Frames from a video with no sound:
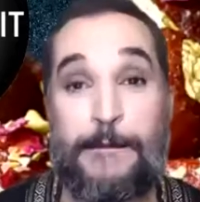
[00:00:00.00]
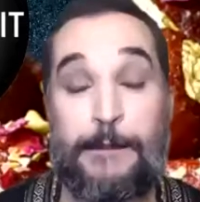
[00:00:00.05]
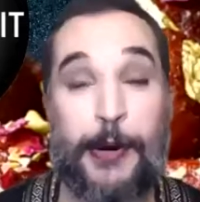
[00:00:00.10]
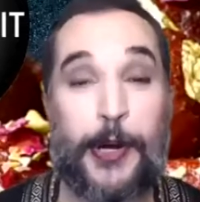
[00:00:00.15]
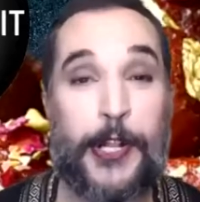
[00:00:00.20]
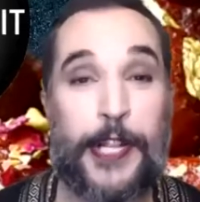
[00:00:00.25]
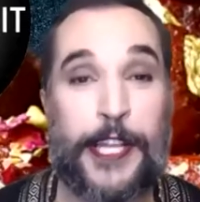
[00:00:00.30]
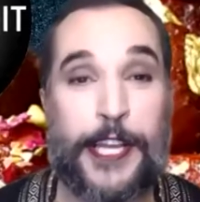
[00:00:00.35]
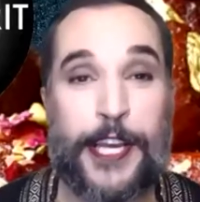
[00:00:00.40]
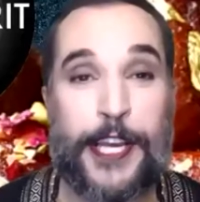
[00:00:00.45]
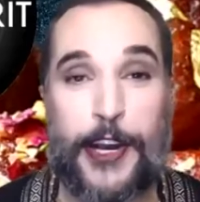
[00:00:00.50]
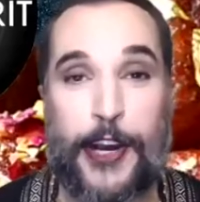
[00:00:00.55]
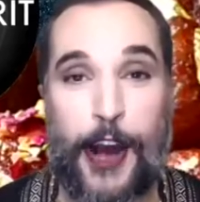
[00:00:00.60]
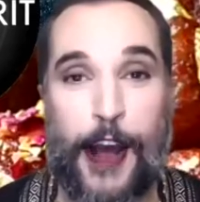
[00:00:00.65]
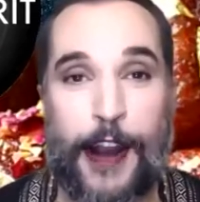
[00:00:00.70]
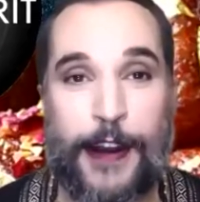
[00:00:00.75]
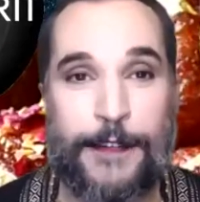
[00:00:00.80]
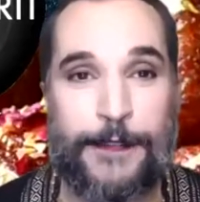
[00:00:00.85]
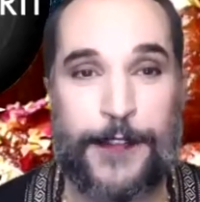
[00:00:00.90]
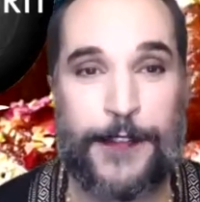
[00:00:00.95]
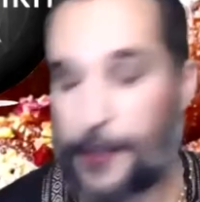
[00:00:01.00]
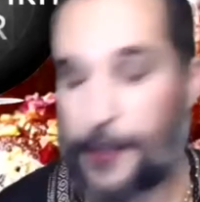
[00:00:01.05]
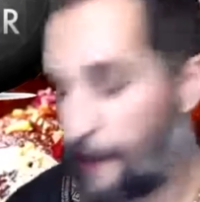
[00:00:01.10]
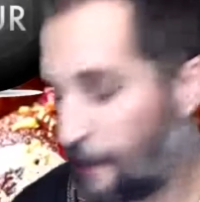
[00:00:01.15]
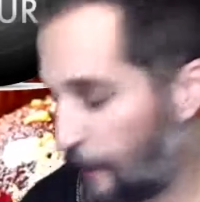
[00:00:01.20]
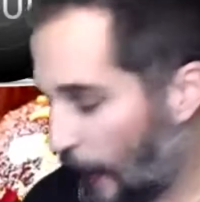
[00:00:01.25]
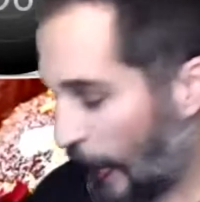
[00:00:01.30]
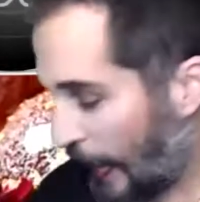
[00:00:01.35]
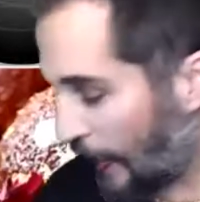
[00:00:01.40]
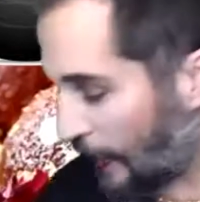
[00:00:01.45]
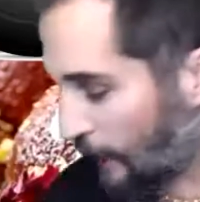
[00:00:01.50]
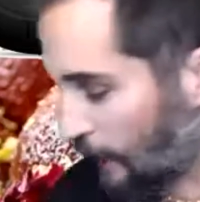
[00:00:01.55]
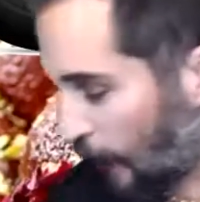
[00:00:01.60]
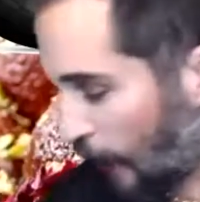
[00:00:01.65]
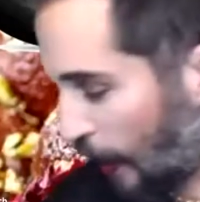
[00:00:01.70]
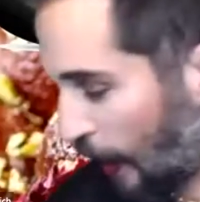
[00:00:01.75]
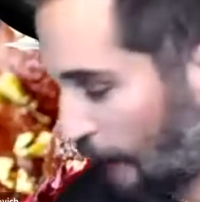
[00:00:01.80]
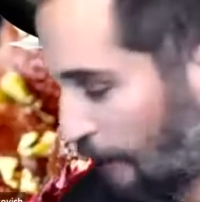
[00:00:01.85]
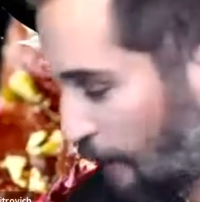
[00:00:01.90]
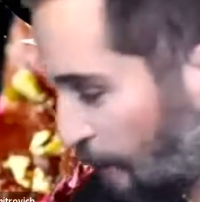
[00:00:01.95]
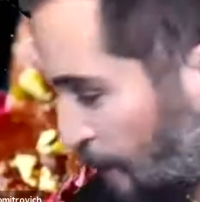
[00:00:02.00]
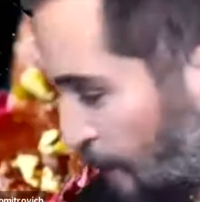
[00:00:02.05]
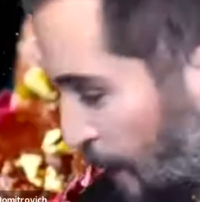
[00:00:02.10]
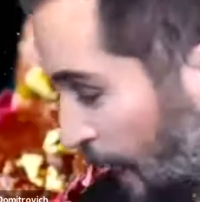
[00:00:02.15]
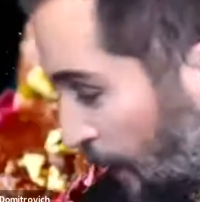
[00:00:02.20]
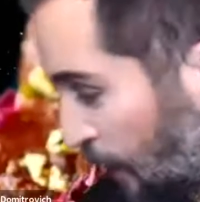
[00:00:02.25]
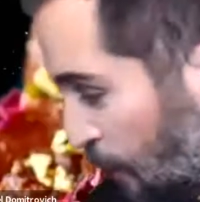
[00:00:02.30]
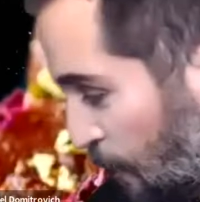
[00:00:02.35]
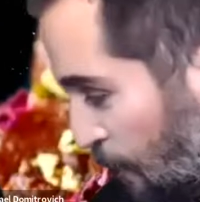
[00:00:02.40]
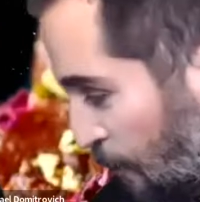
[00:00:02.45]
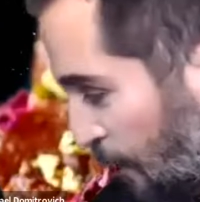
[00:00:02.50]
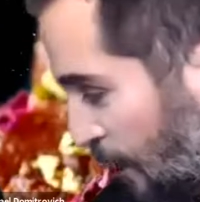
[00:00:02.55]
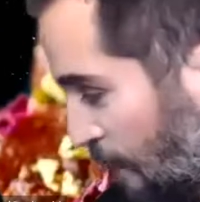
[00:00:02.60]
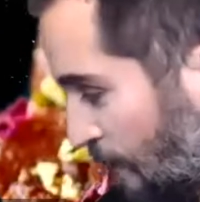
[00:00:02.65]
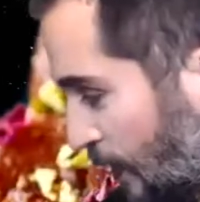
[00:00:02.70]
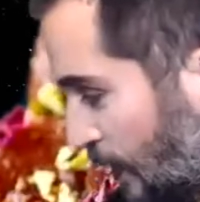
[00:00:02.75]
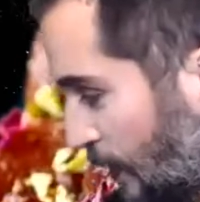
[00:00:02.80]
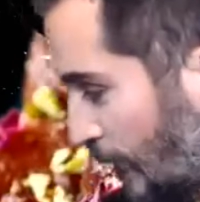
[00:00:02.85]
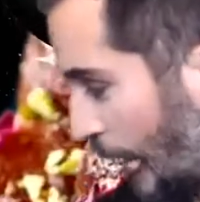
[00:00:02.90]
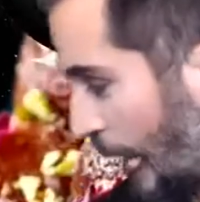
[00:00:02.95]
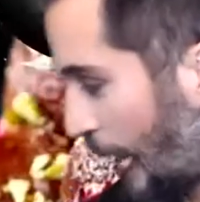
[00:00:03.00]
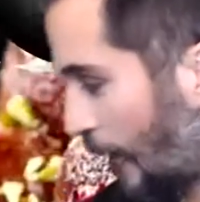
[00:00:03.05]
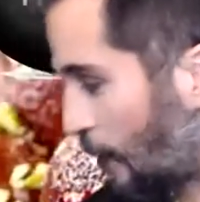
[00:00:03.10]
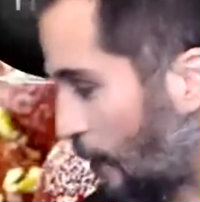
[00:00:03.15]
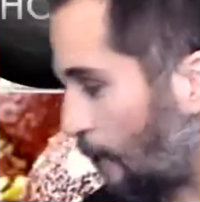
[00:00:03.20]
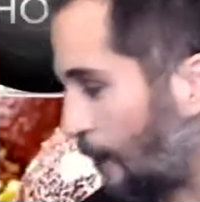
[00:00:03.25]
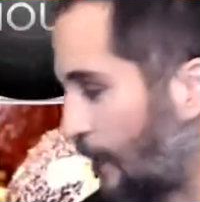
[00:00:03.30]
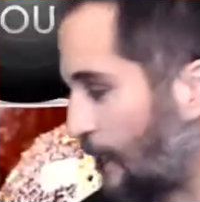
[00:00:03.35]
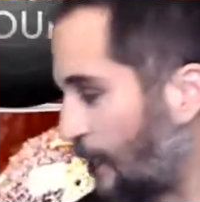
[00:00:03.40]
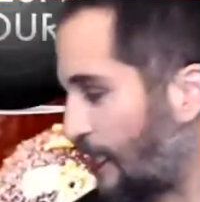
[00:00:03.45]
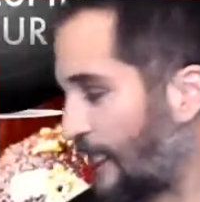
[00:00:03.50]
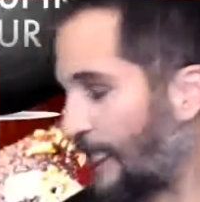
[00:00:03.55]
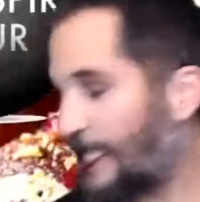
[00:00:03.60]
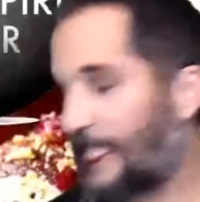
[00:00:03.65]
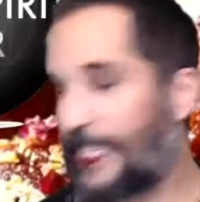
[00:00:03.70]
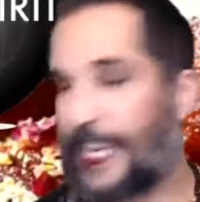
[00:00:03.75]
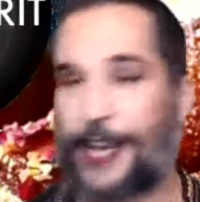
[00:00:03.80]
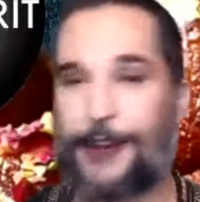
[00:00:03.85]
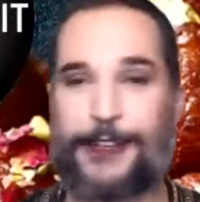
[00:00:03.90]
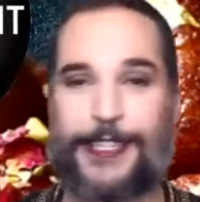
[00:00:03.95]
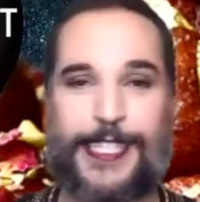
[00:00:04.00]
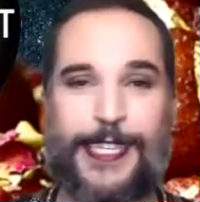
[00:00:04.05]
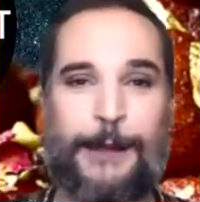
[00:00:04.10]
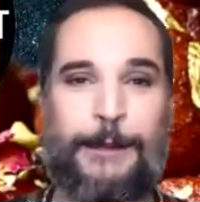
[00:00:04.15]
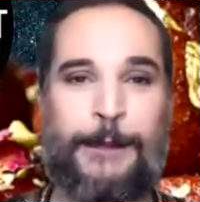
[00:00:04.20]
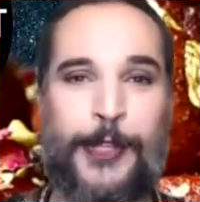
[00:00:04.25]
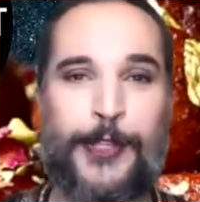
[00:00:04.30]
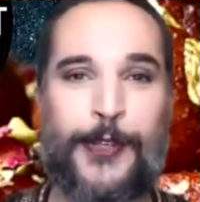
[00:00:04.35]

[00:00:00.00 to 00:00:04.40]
pulling a card for you, Flax, off of my new favorite deck, which is the Sacred Symbols